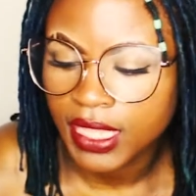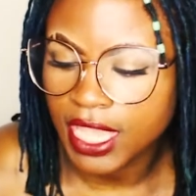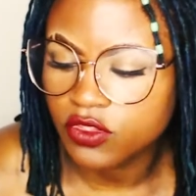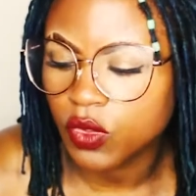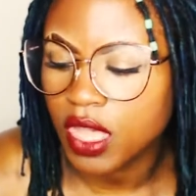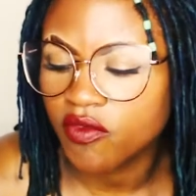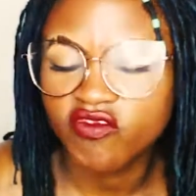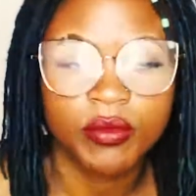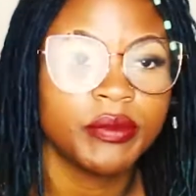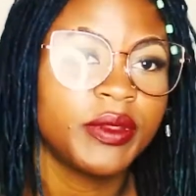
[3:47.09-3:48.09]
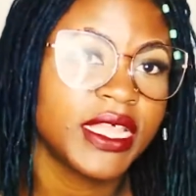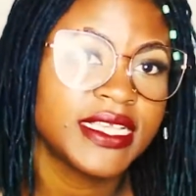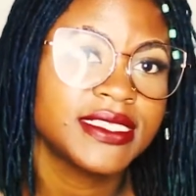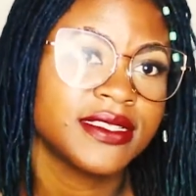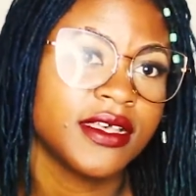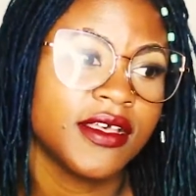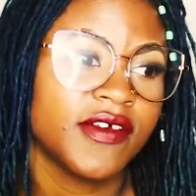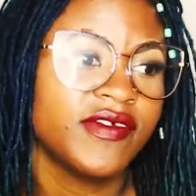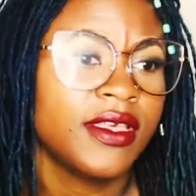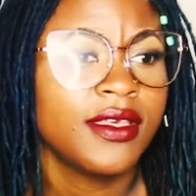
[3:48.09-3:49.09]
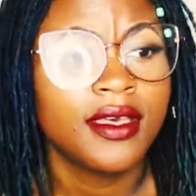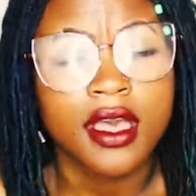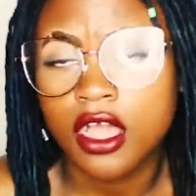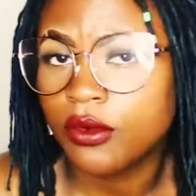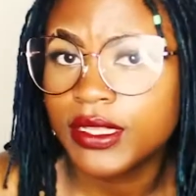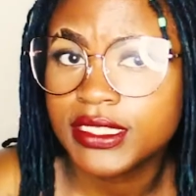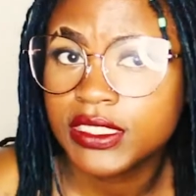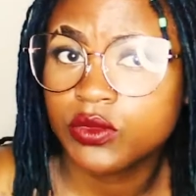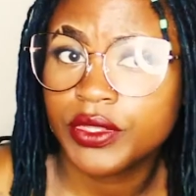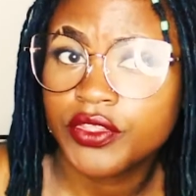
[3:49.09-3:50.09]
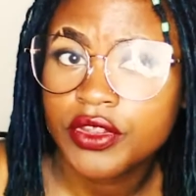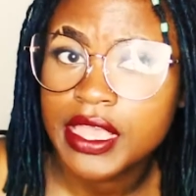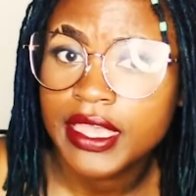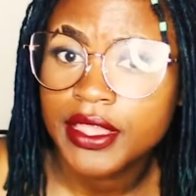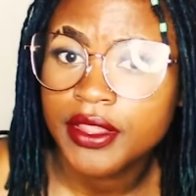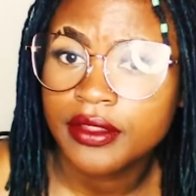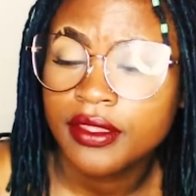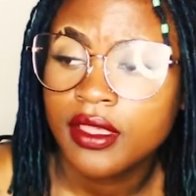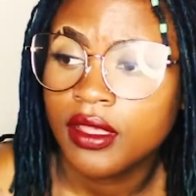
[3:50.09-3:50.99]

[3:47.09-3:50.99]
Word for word: and you come from a place of always doing your hair